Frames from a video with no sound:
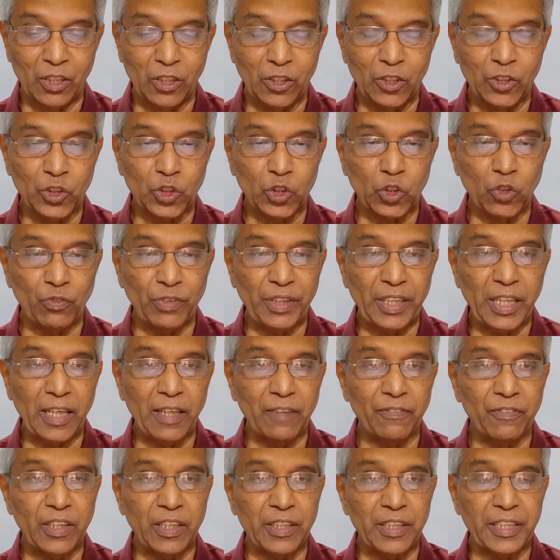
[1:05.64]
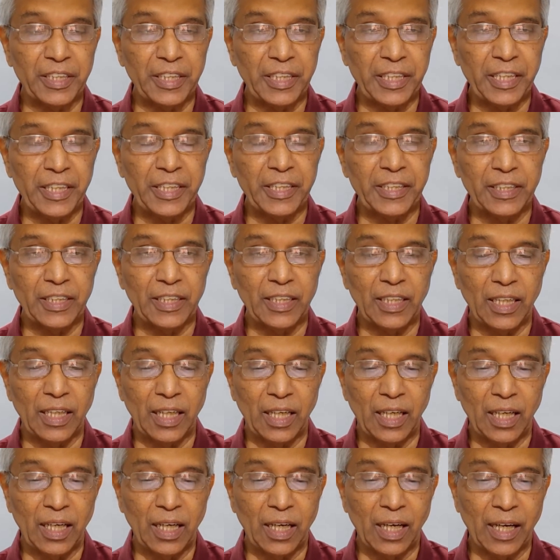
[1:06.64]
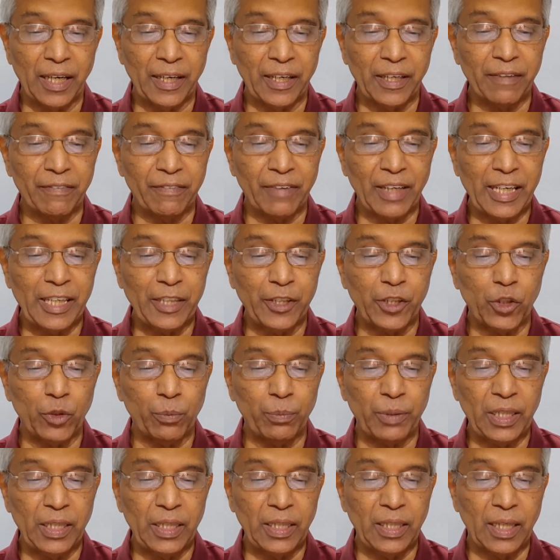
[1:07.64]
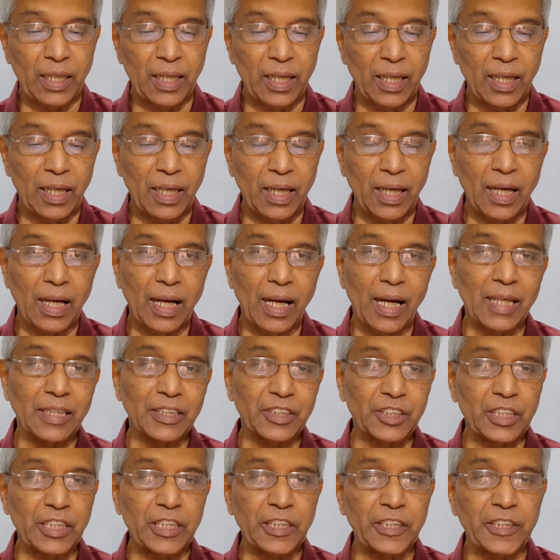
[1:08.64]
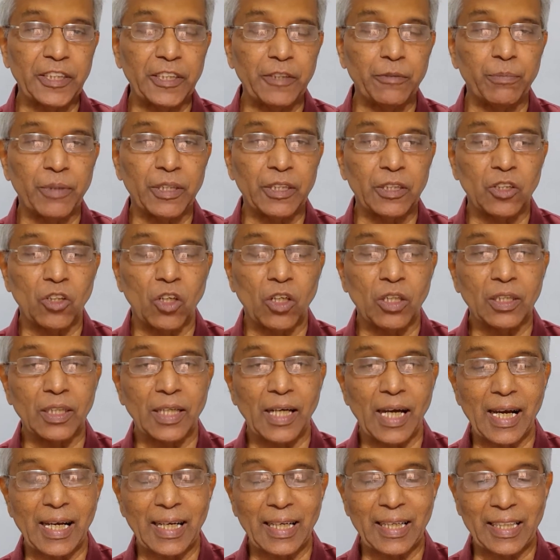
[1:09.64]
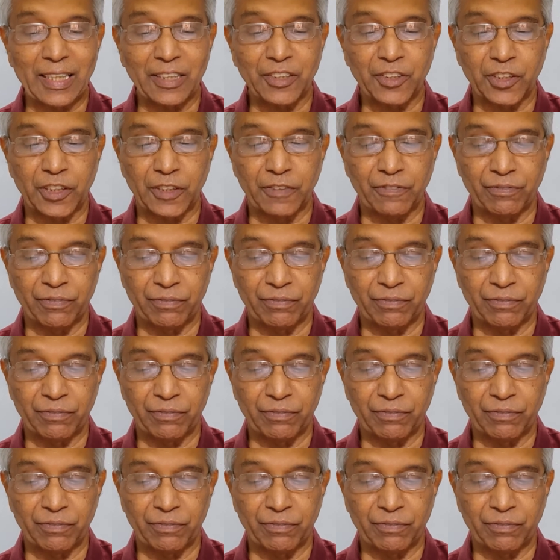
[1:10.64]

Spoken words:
So we have a need and a right to be assertive but not aggressive.